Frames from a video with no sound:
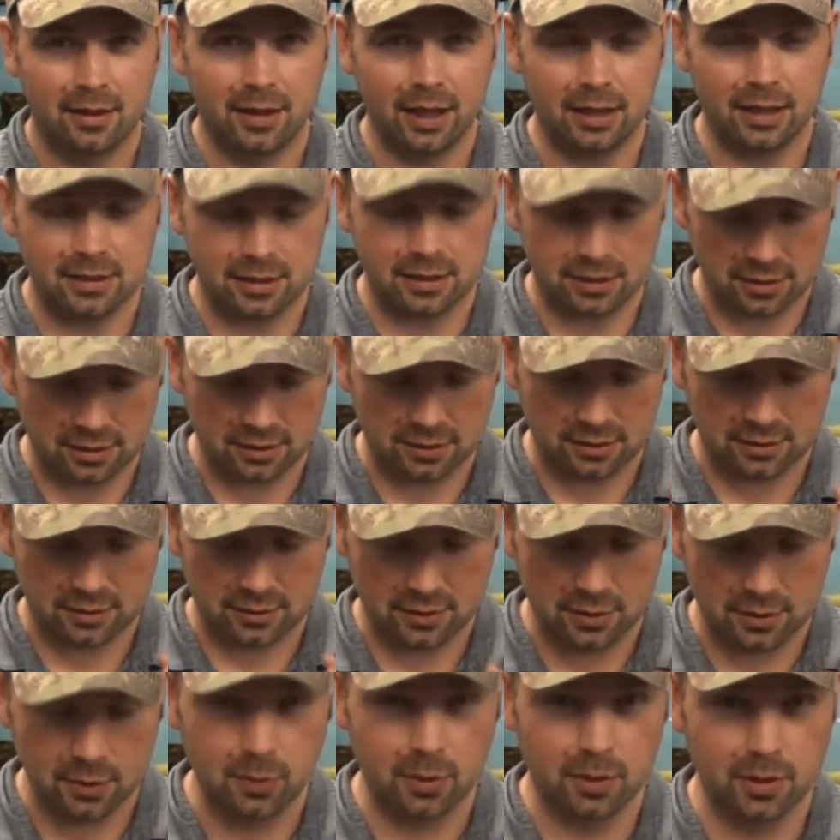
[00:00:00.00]
That's
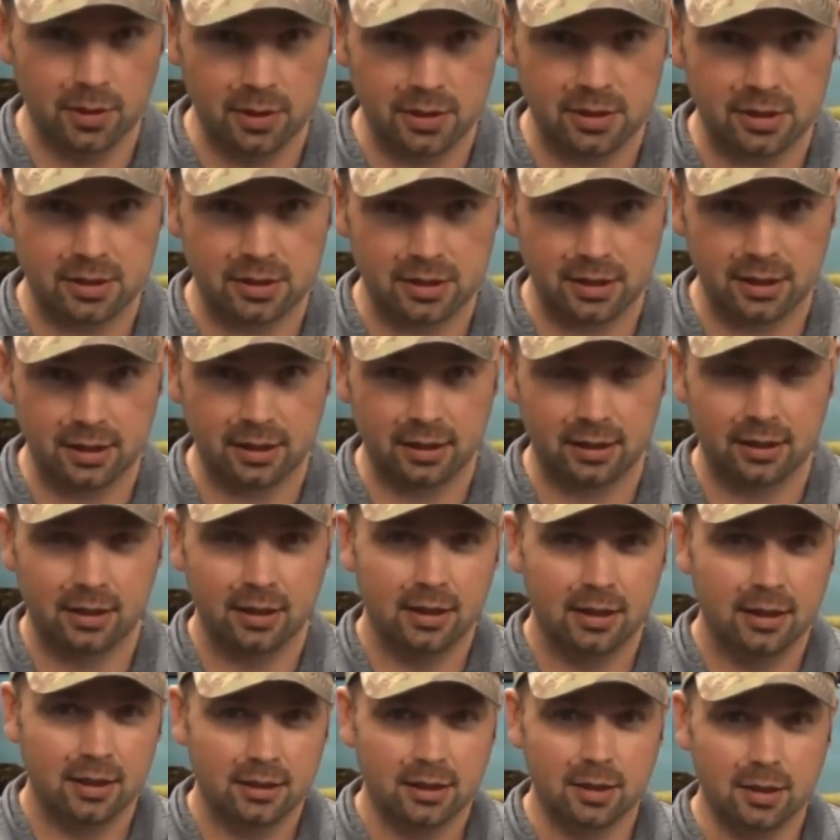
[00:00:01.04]
the worst thing.
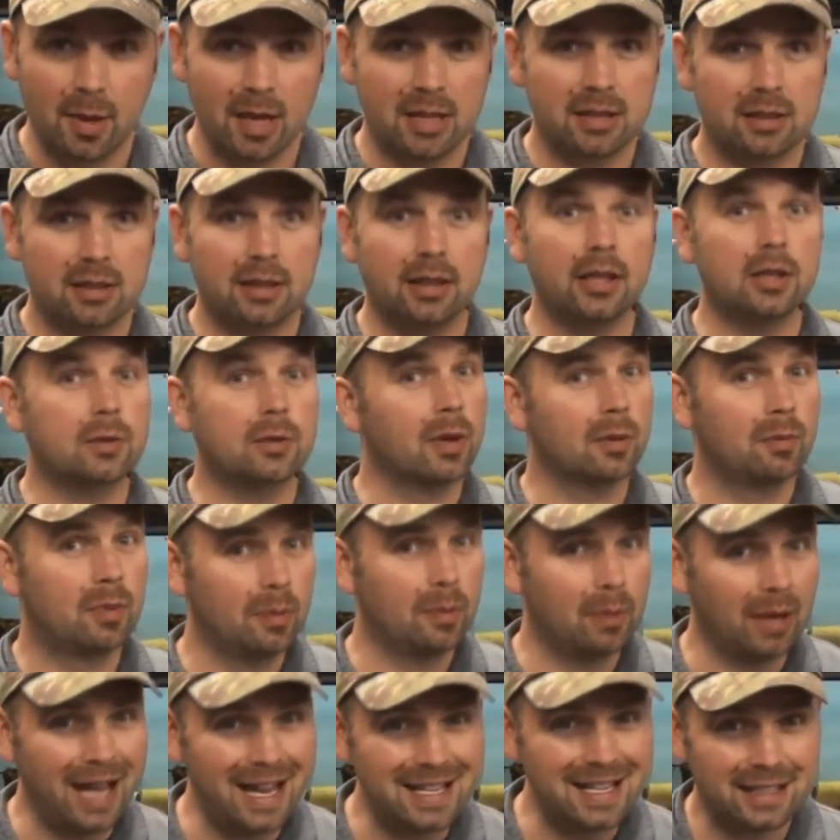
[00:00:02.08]
The best thing is when people